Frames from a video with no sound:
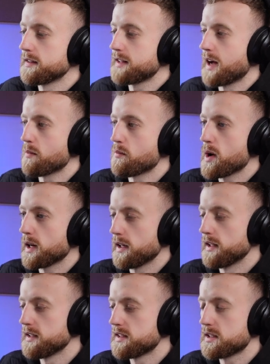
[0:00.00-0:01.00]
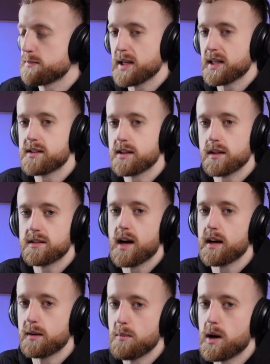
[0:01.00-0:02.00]
directly speak to the
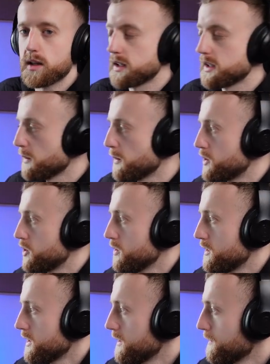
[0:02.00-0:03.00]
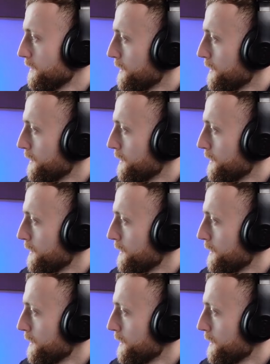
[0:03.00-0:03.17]
target market that we're choosing.